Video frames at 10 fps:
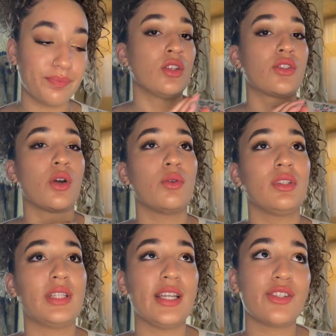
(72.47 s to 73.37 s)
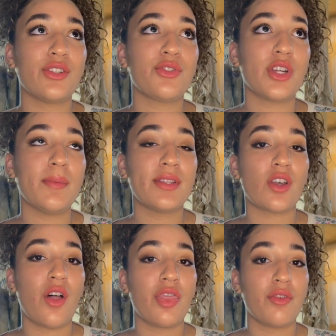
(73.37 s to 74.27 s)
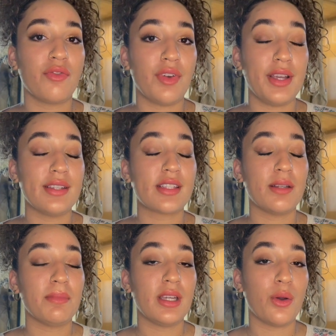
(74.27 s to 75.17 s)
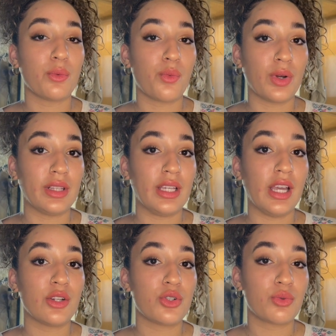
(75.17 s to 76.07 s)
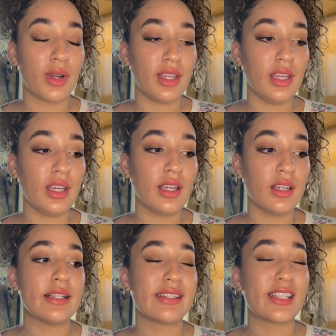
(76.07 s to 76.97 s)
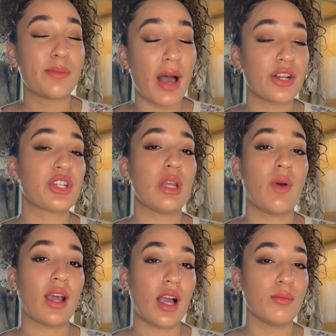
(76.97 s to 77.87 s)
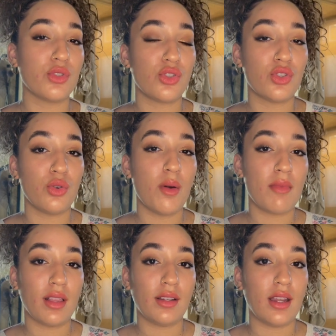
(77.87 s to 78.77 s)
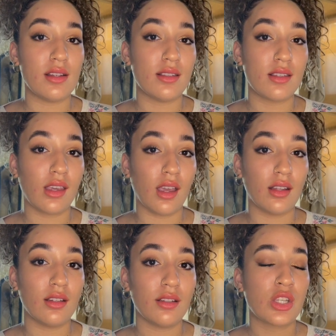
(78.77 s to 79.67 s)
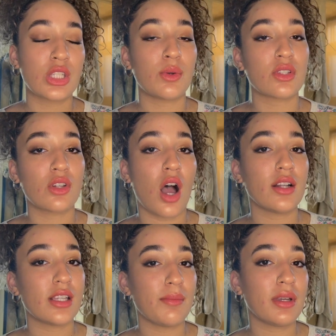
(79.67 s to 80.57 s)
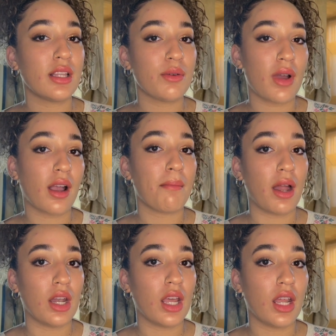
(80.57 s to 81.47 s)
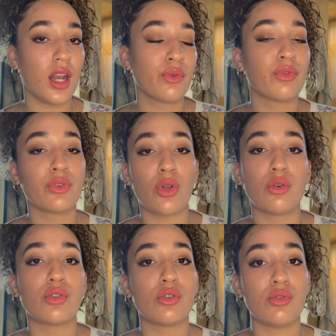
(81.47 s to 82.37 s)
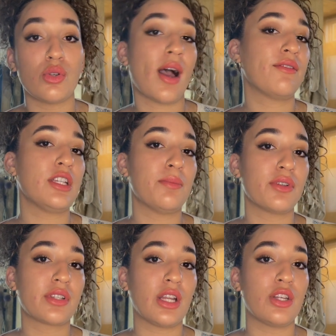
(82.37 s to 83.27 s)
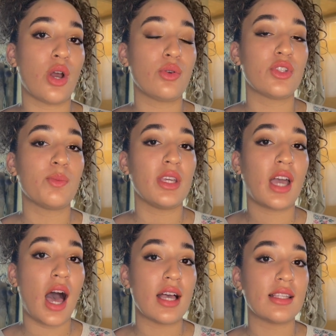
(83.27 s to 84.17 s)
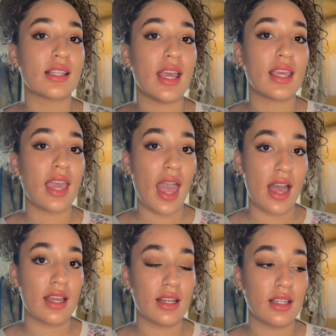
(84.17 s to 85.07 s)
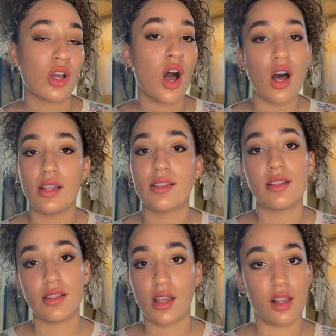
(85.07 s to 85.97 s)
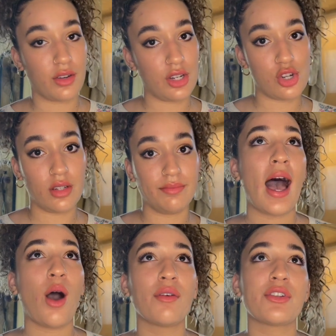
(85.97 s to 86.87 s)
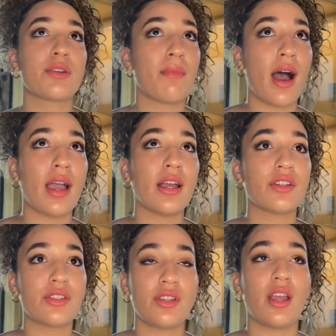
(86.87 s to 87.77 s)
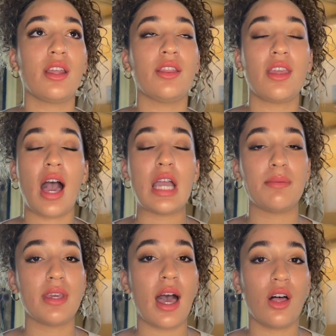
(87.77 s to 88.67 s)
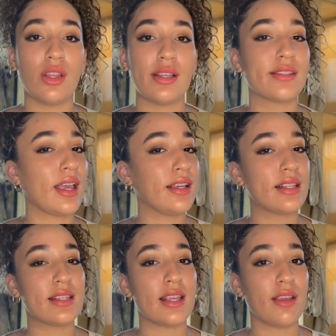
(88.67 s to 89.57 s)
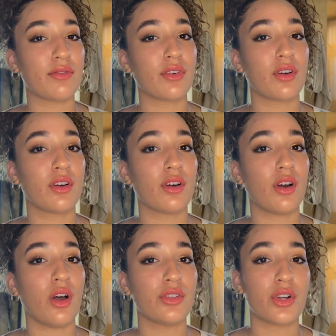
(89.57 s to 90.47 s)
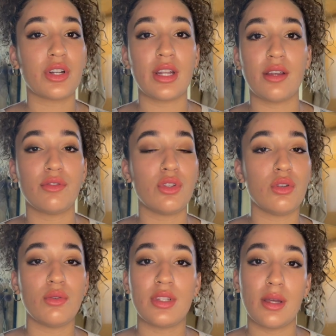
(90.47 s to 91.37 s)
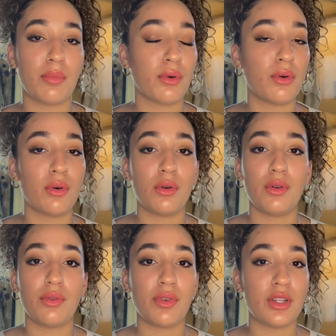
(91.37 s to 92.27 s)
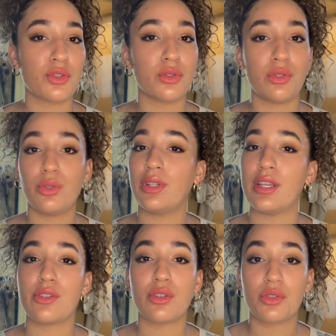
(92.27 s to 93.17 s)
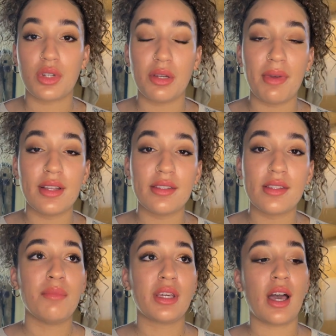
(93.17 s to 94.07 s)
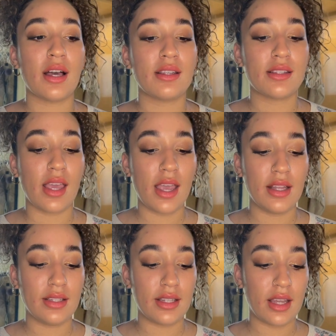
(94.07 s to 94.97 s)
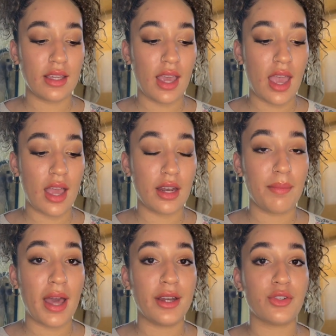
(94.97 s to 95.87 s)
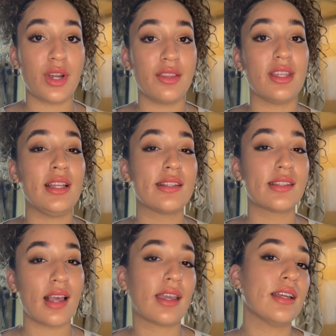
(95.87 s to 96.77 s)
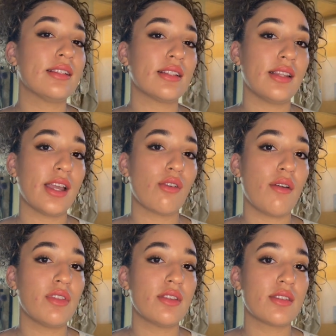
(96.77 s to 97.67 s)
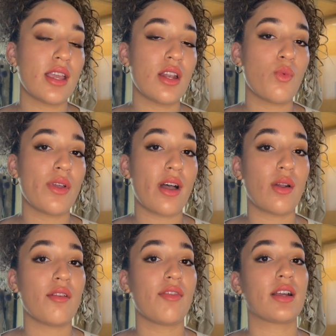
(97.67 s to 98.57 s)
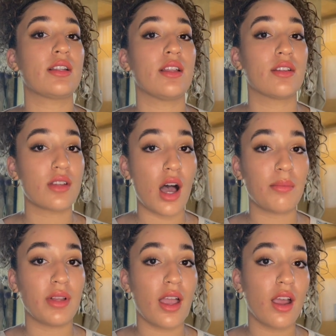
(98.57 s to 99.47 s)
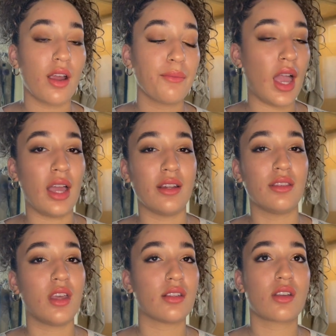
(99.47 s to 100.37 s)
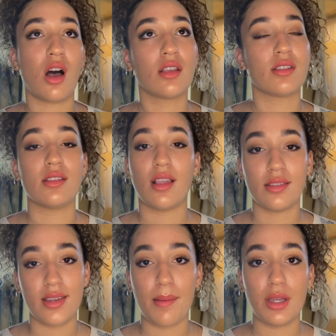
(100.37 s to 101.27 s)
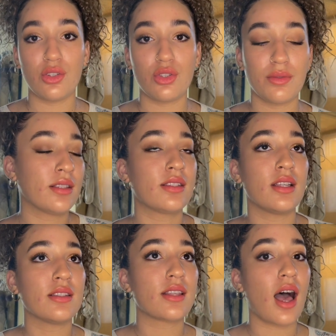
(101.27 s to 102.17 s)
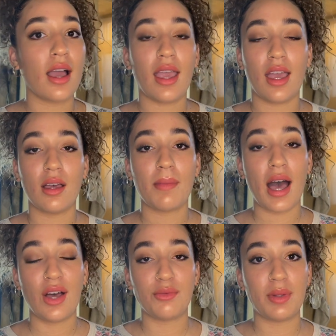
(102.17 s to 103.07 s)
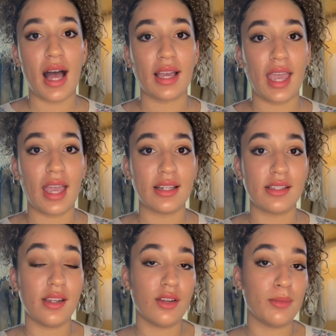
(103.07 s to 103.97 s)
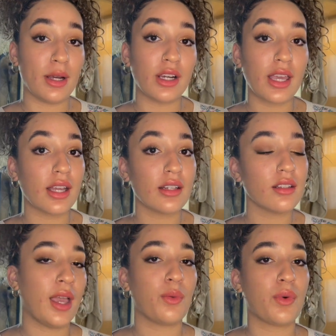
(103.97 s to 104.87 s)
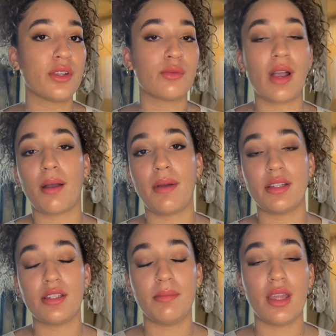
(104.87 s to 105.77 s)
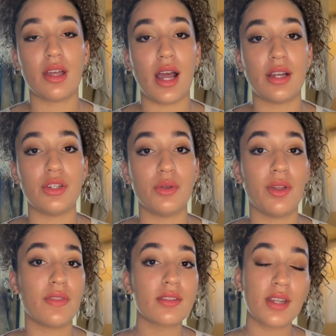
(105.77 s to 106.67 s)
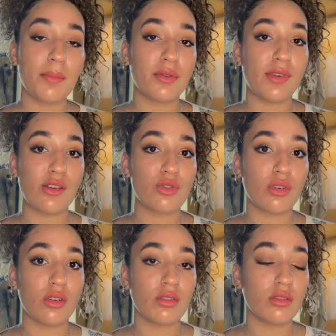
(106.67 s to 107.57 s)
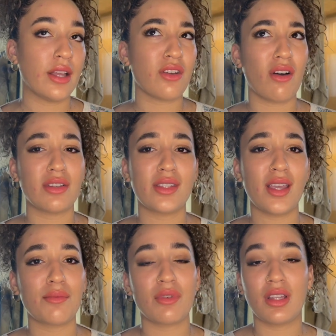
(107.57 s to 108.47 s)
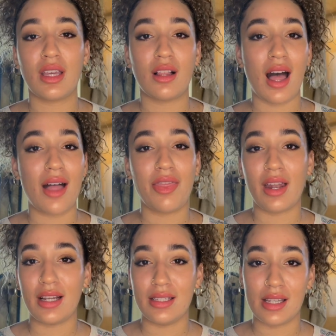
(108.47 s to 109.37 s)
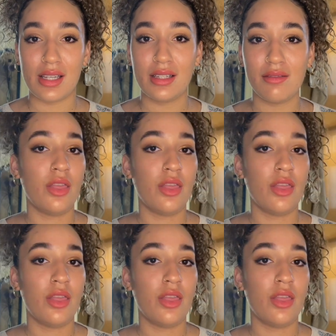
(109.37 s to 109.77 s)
So laser treatments on the face can be really tricky, especially when it comes to melanated skin. So it's not typically recommended for those who do have deeper skin tones because it can cause discoloration. However, to my understanding, the IPL is a safer alternative to typical facial laser treatments because it can penetrate the second layer of the skin without affecting the top layer and thus causes less damage. Since I am half Black and Native American, it was recommended to me that I do this type of facial, and honestly, I'm really glad that I did.